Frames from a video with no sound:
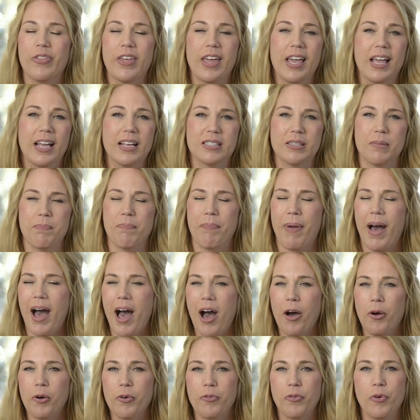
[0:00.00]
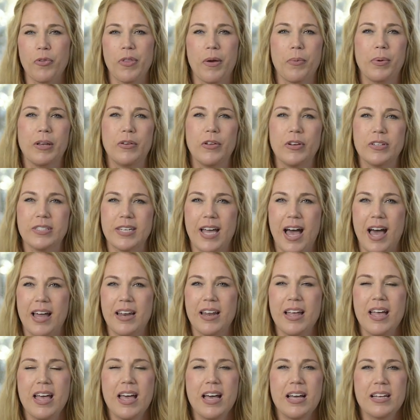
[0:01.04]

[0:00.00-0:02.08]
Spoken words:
things and powerful that we looked at,